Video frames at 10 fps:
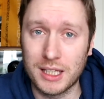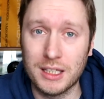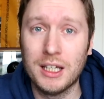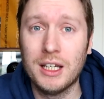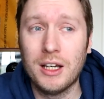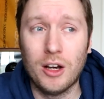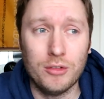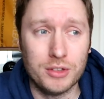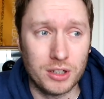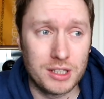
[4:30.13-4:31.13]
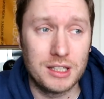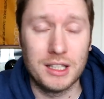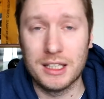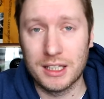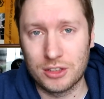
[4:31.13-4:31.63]
then overnight
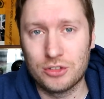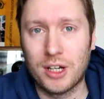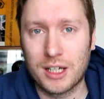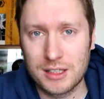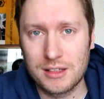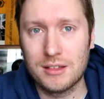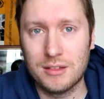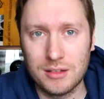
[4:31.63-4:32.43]
and they extract